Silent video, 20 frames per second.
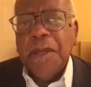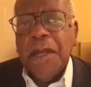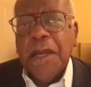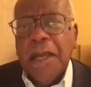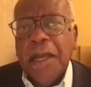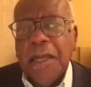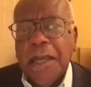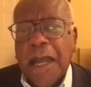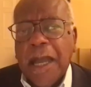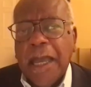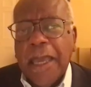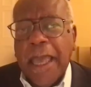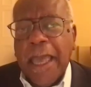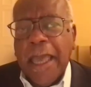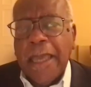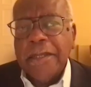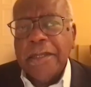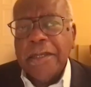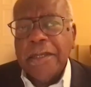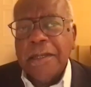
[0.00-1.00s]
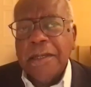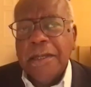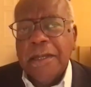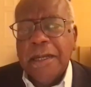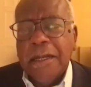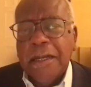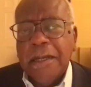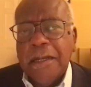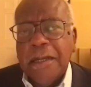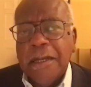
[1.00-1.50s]
I had
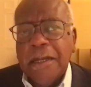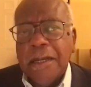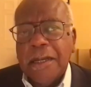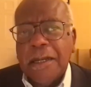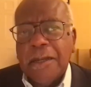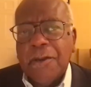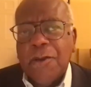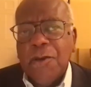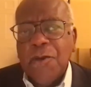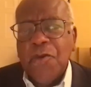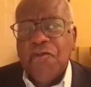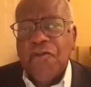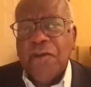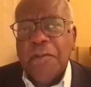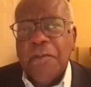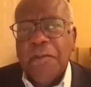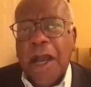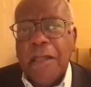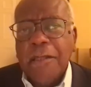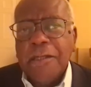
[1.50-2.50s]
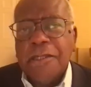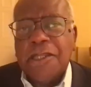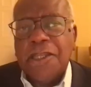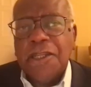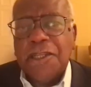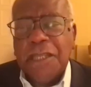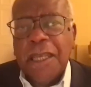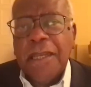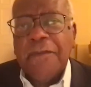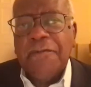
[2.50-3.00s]
a crew from Ulster
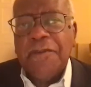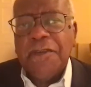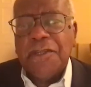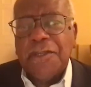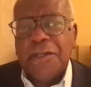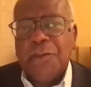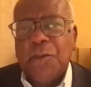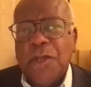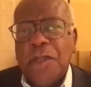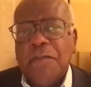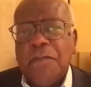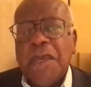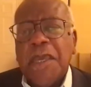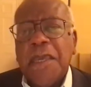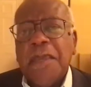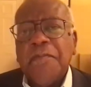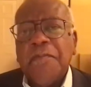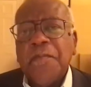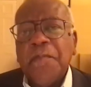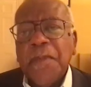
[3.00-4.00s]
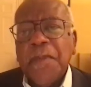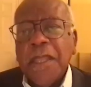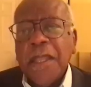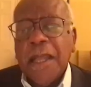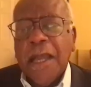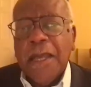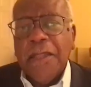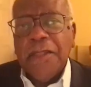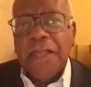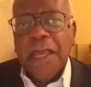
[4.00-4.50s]
Television with me,
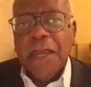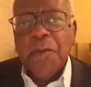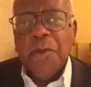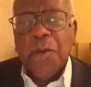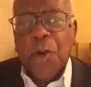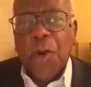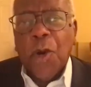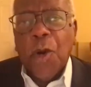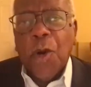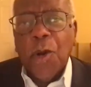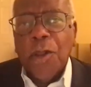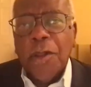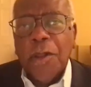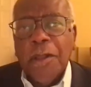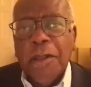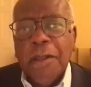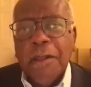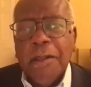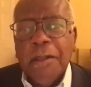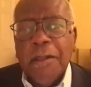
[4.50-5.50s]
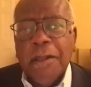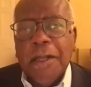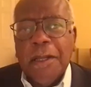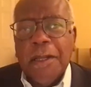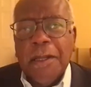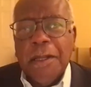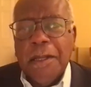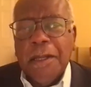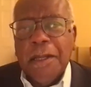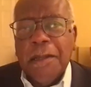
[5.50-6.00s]
and they were all,
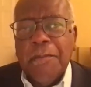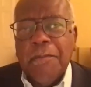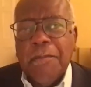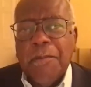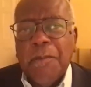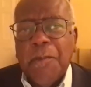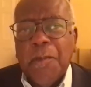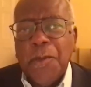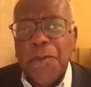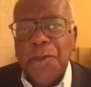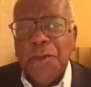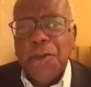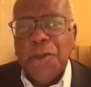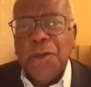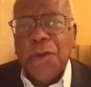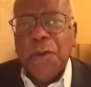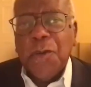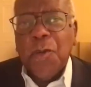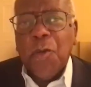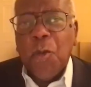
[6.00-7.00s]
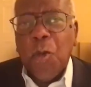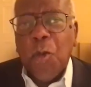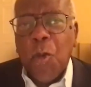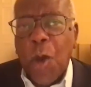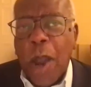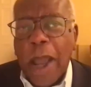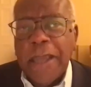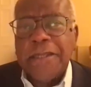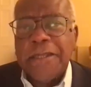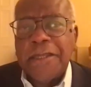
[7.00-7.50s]
you know,
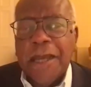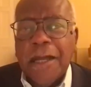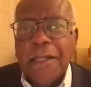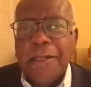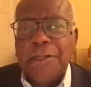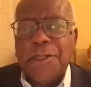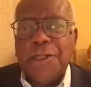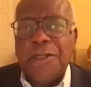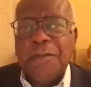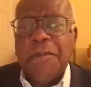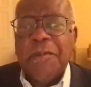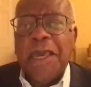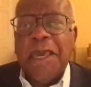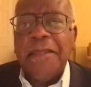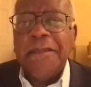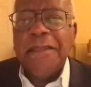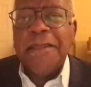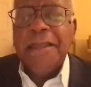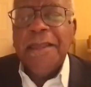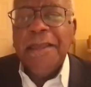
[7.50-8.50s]
white Ulster men.